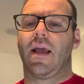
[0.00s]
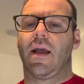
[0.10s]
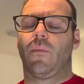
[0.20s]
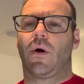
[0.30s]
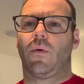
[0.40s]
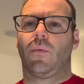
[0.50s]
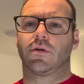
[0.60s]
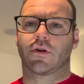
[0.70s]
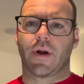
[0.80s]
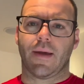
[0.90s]
what's
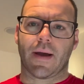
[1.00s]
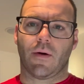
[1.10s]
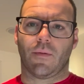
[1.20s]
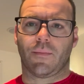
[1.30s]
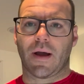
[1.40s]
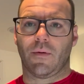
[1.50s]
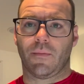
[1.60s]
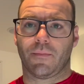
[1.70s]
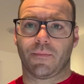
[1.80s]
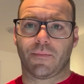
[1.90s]
great about
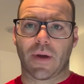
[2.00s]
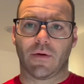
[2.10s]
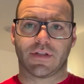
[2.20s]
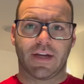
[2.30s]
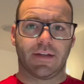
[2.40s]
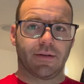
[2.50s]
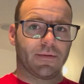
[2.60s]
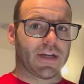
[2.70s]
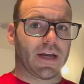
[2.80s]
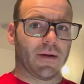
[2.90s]

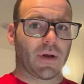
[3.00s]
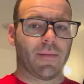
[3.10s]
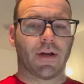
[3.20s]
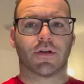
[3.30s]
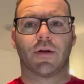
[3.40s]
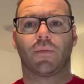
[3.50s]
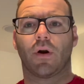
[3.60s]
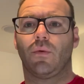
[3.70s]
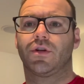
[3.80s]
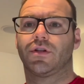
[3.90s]
taking a plyometric
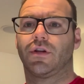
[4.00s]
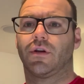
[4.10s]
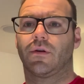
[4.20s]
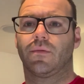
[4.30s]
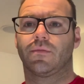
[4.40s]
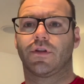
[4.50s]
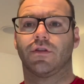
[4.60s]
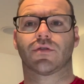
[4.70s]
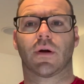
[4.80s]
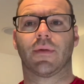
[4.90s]
approach to the
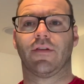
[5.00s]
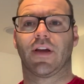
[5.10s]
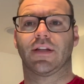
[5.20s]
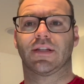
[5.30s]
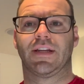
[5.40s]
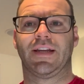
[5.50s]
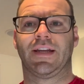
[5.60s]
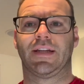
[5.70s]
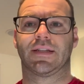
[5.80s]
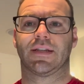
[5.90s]
strongman events
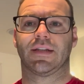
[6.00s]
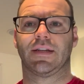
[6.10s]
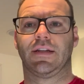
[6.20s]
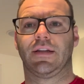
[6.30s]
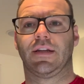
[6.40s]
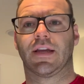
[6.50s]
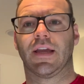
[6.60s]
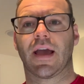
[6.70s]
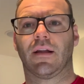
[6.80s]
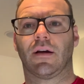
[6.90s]
is you can
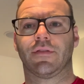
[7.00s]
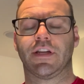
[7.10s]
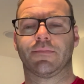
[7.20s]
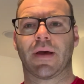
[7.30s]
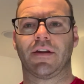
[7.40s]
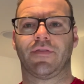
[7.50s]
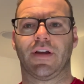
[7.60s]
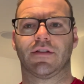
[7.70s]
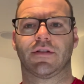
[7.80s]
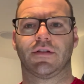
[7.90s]
get a lot of these
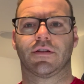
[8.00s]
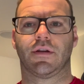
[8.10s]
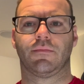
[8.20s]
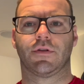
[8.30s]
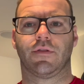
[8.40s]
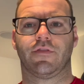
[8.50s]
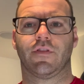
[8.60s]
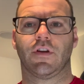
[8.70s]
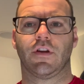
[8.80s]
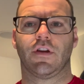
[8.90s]
benefits in terms of
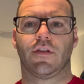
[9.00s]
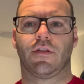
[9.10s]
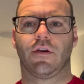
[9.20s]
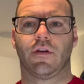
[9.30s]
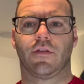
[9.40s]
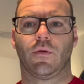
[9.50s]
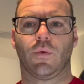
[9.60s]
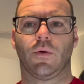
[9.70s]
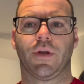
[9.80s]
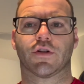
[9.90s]
that
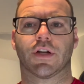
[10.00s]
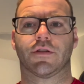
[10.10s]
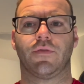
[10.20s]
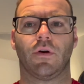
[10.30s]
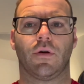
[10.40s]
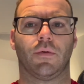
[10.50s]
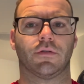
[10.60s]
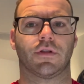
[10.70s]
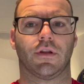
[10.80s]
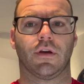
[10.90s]
will be transferable
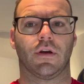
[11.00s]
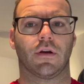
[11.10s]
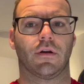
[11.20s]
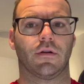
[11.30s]
to the